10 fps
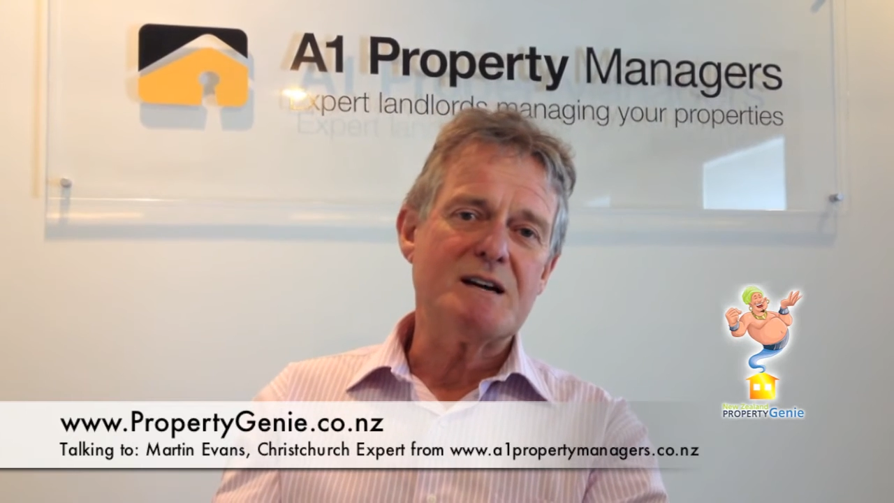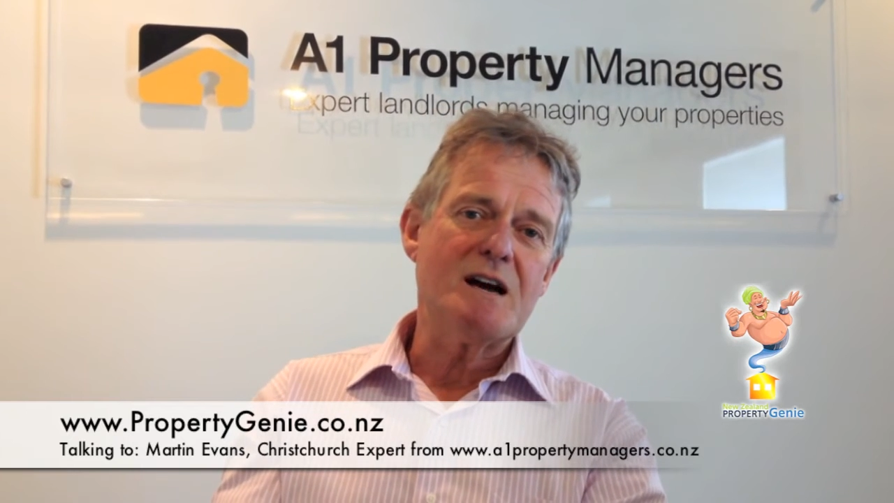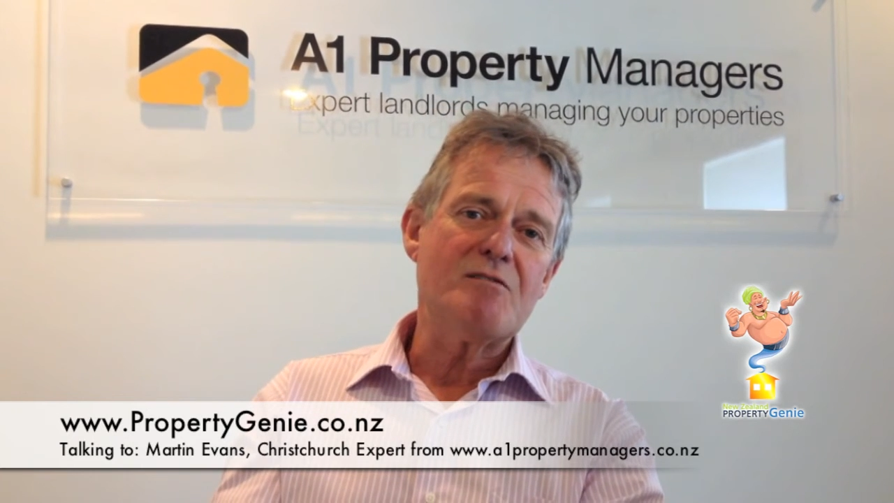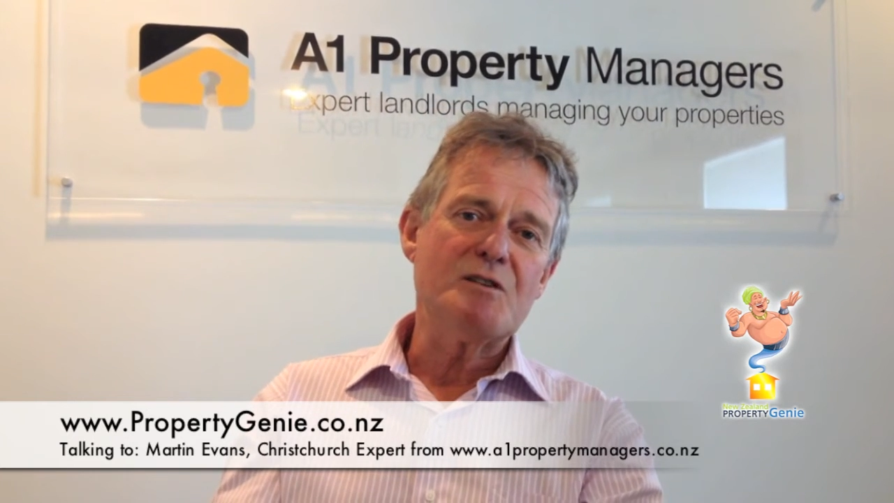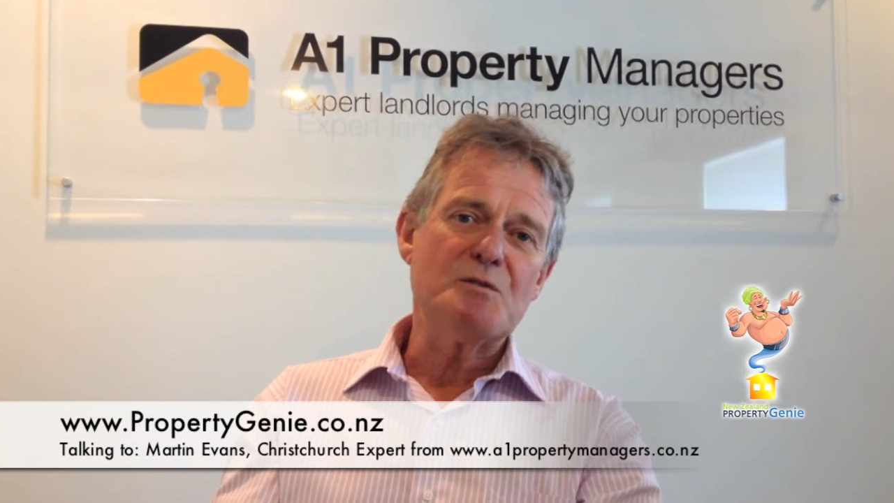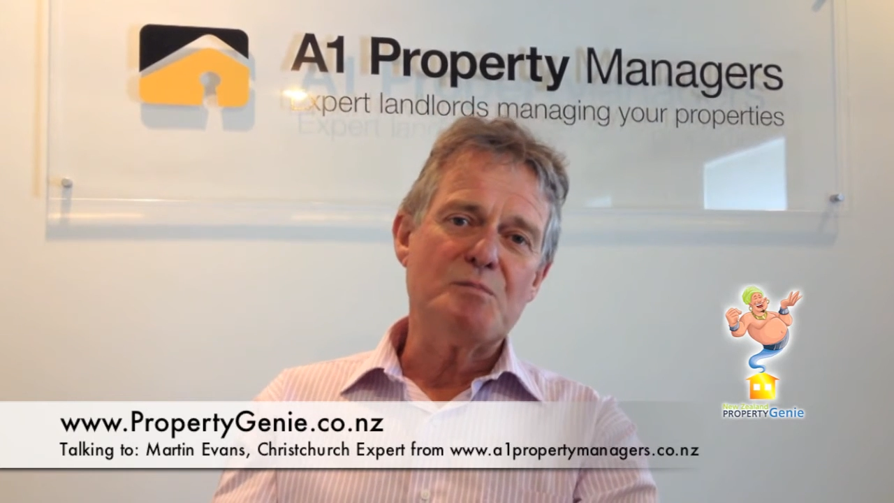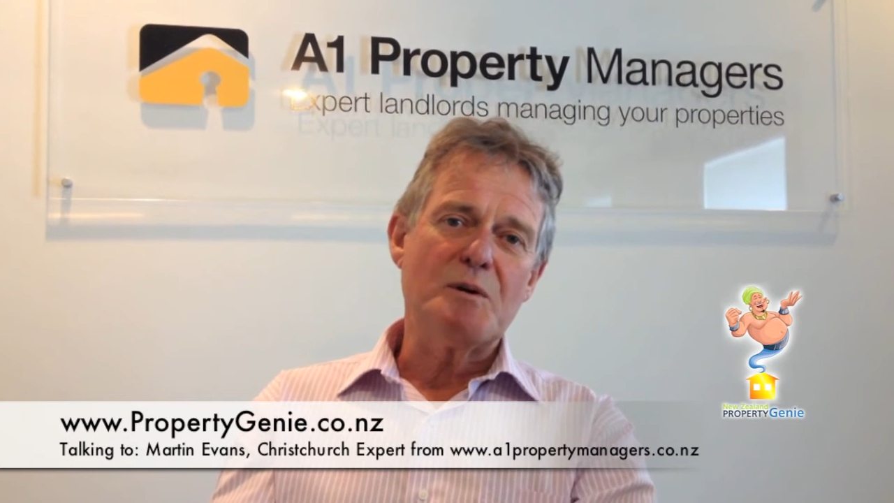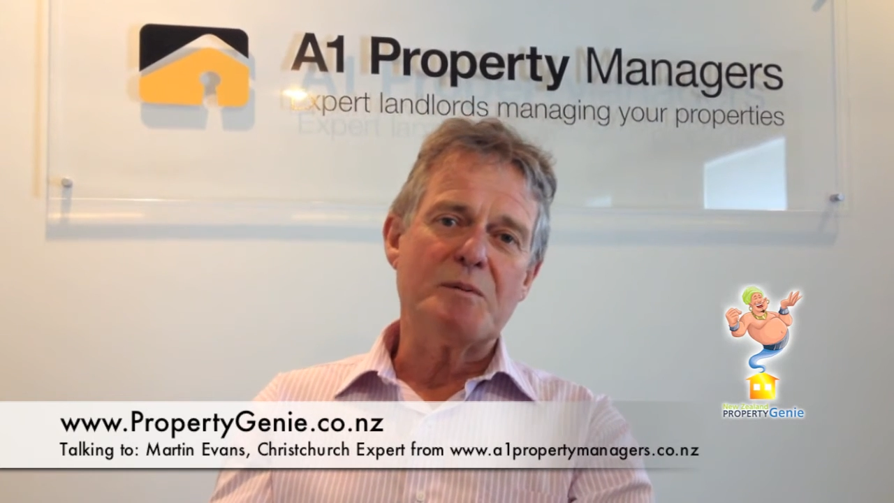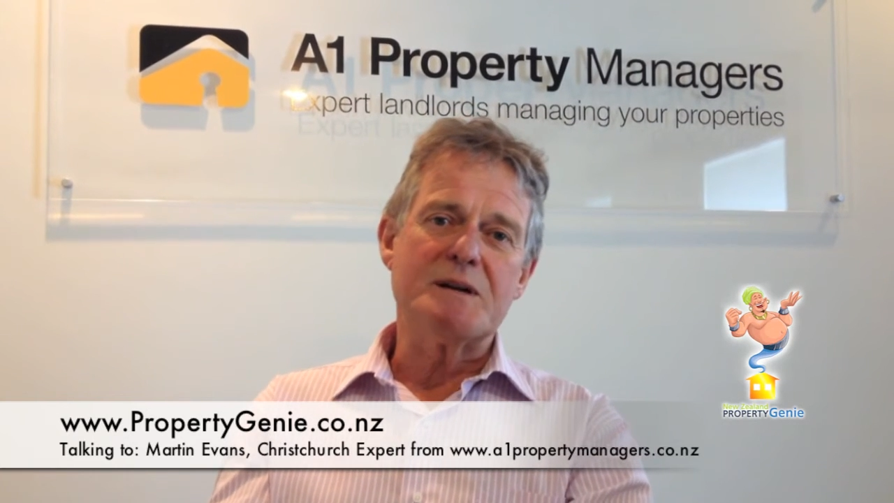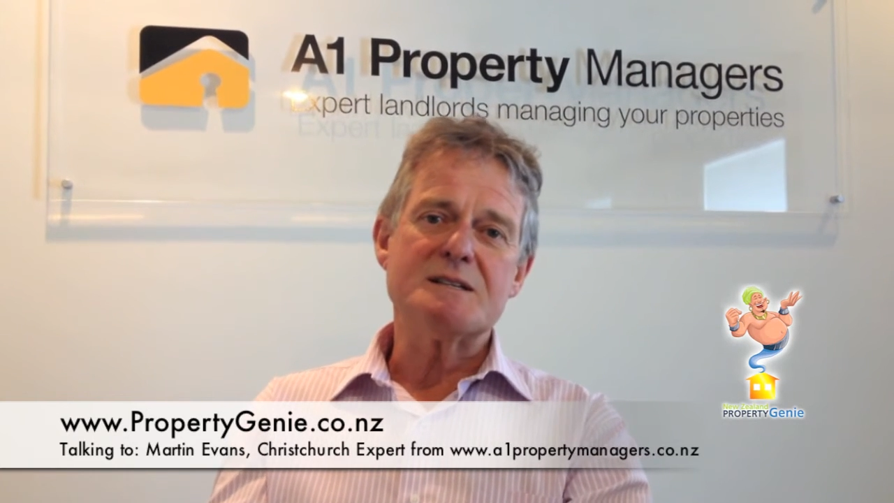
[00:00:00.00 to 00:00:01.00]
They are rental
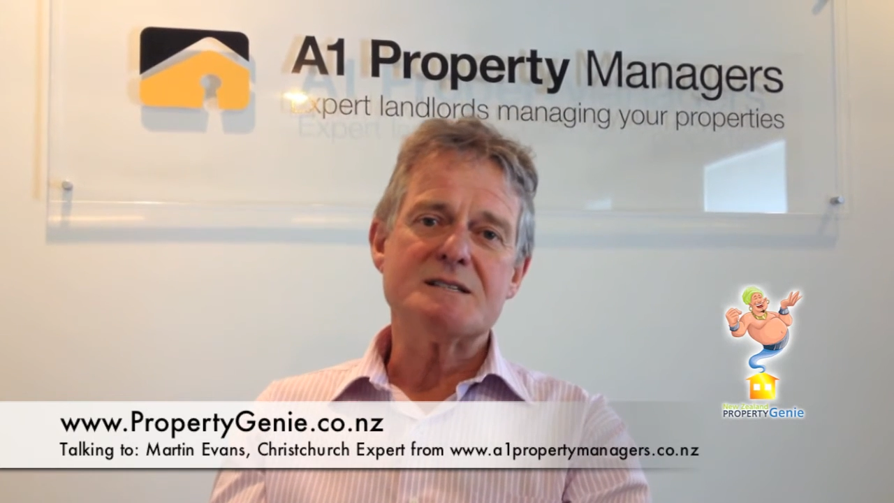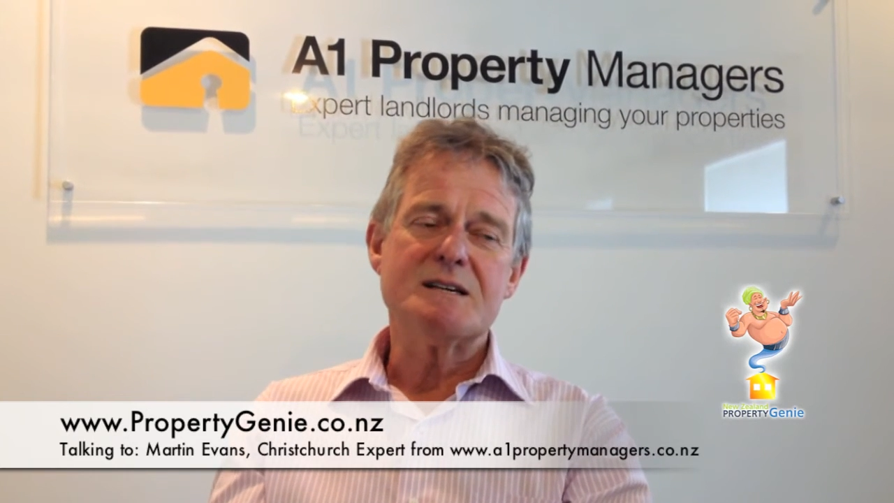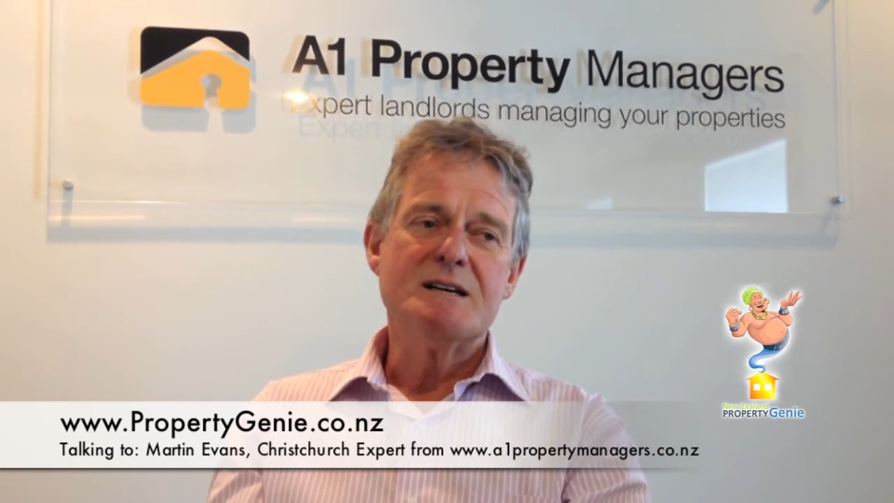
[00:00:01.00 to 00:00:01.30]
properties.